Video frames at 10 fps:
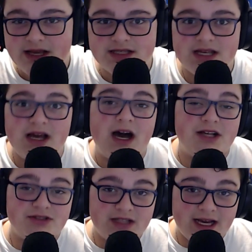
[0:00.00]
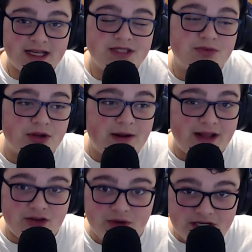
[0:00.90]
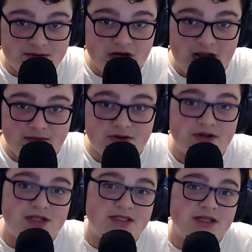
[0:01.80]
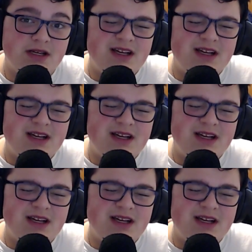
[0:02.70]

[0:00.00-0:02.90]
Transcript: Because as you guys, we're about to hit twenty subscribers, which is